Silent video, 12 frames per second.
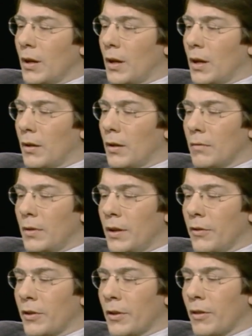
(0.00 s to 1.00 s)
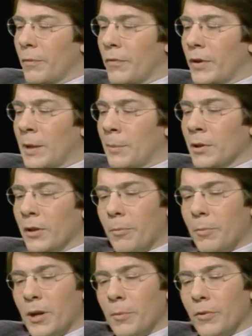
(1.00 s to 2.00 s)
And he's done some phenomenal
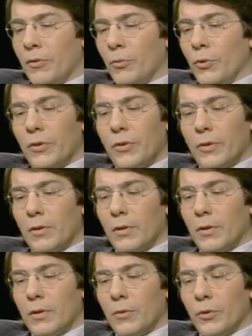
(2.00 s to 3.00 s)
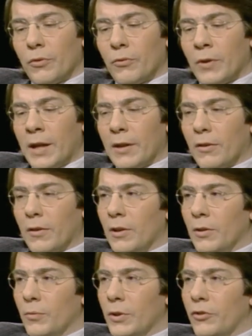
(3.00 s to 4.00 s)
experiments with rats
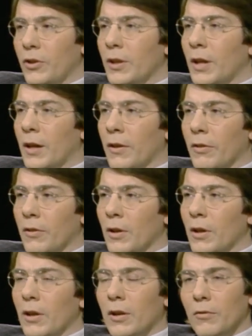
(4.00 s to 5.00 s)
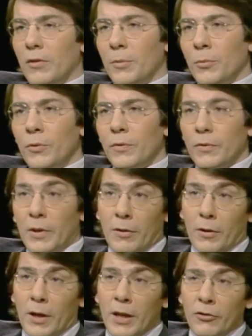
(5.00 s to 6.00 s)
in which he has removed,
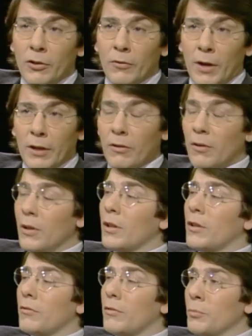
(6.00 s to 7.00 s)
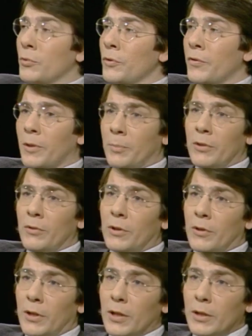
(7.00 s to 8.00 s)
these are aging rats, removed their
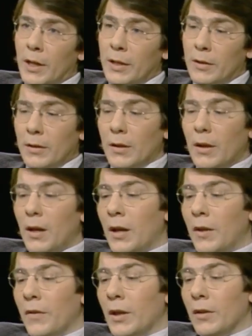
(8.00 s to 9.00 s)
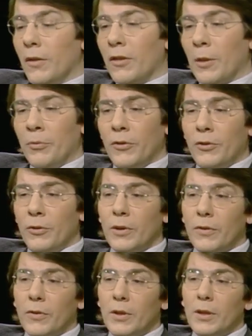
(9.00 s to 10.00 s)
pituitary gland and then
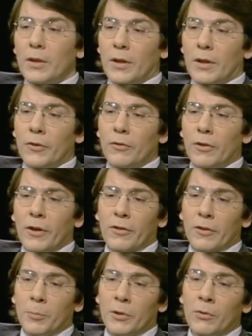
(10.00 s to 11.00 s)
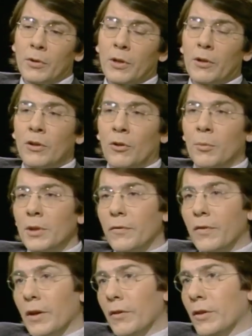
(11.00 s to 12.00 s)
substituted the other drugs that the pituitary normally
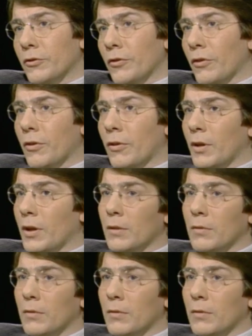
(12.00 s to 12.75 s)
affects, such as